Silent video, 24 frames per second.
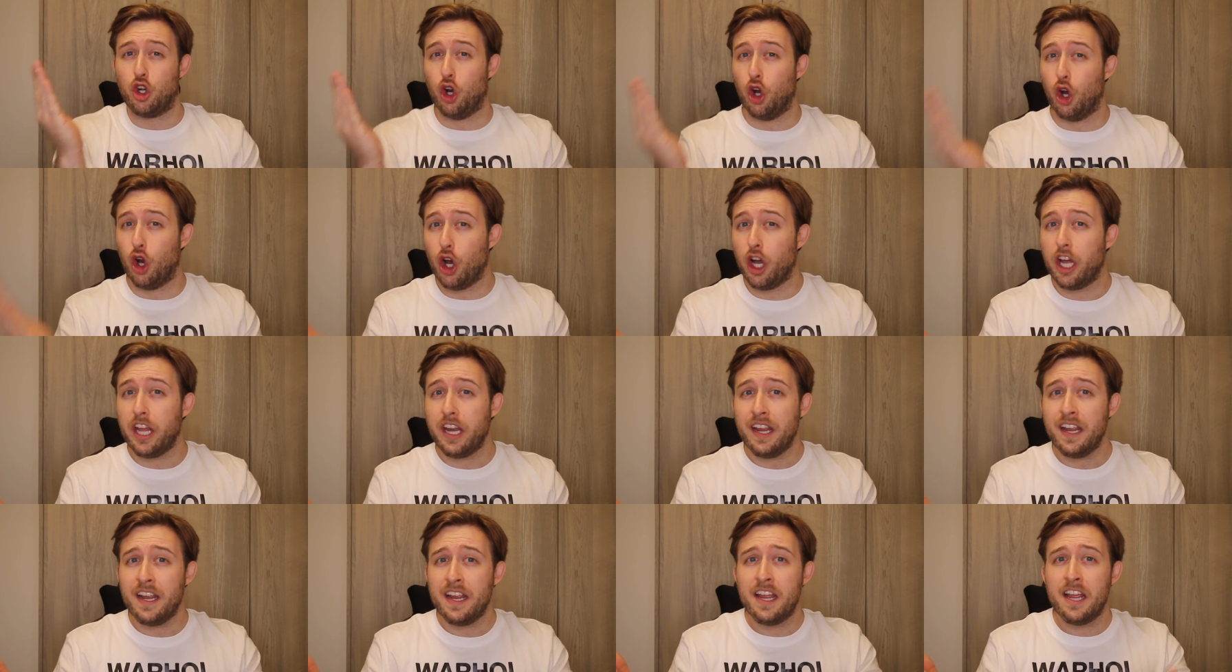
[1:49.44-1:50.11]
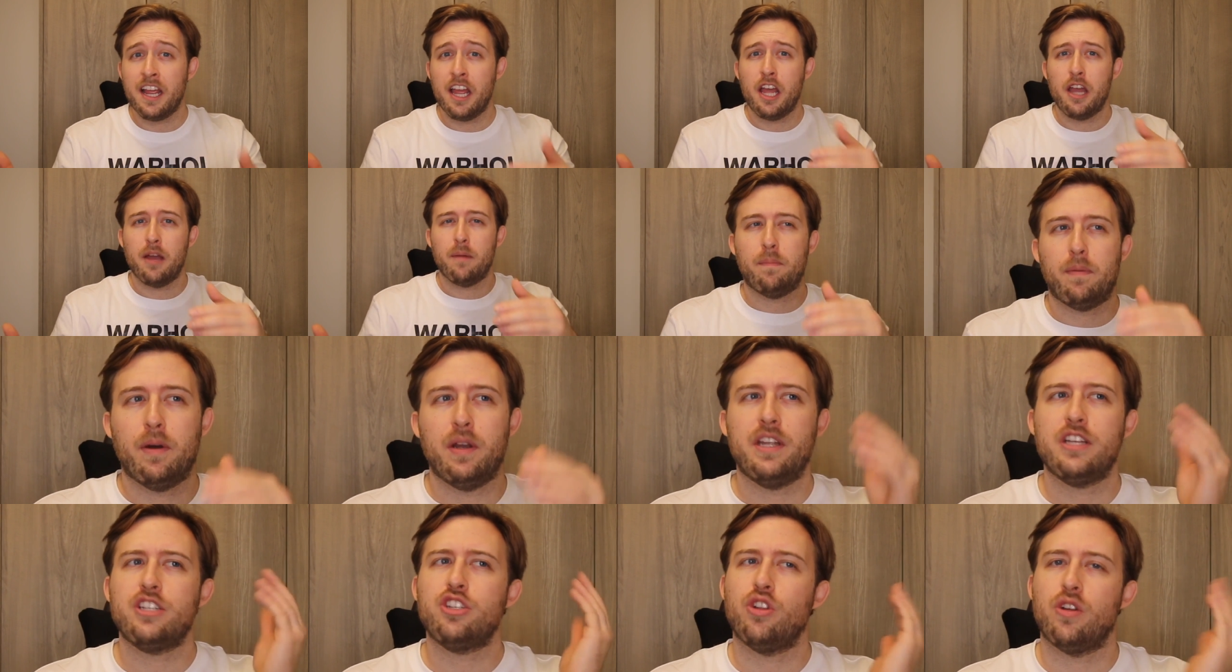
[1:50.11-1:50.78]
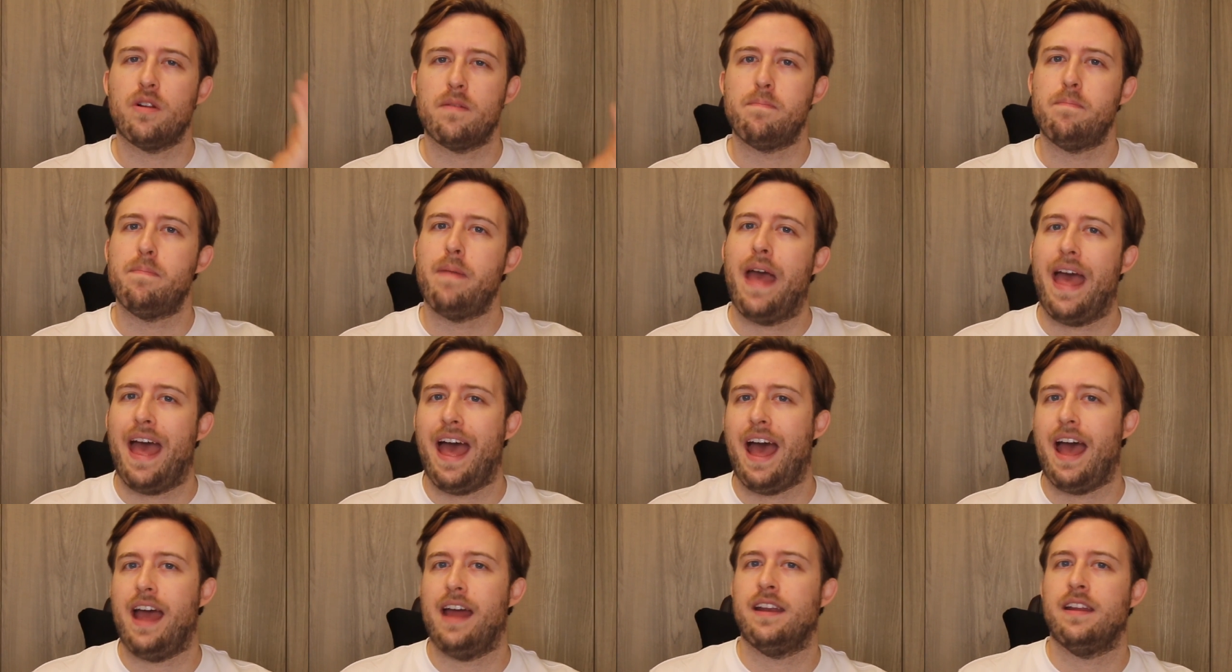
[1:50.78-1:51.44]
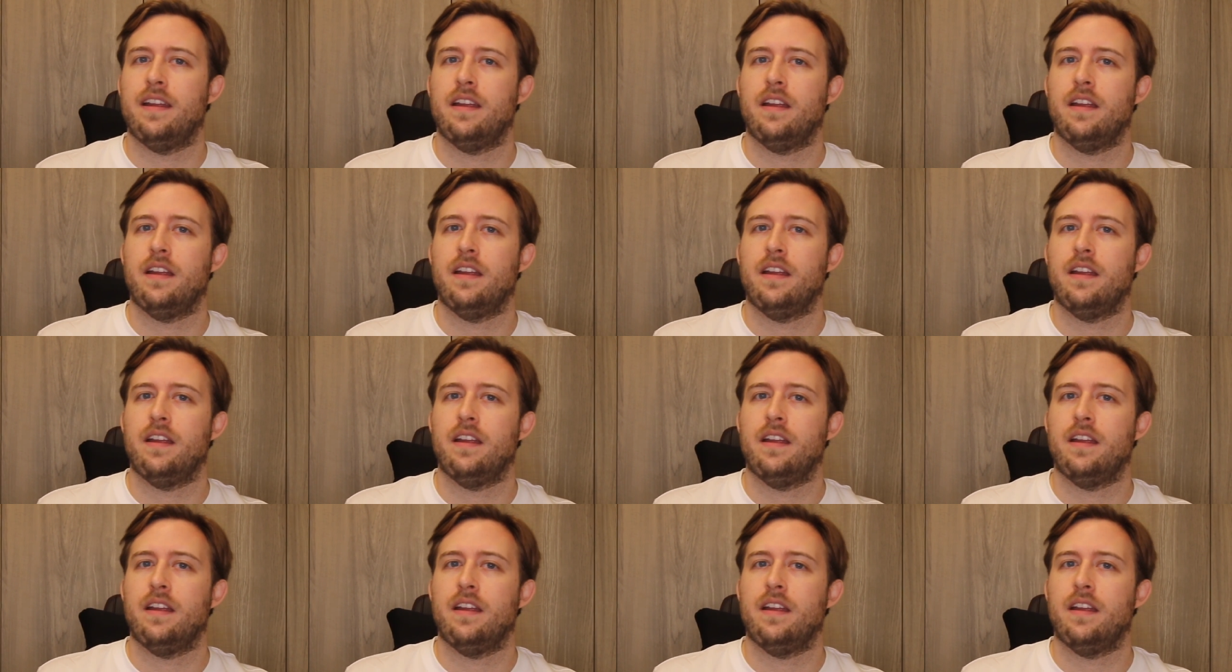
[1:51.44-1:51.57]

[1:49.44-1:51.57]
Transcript: good, but doesn't look bad.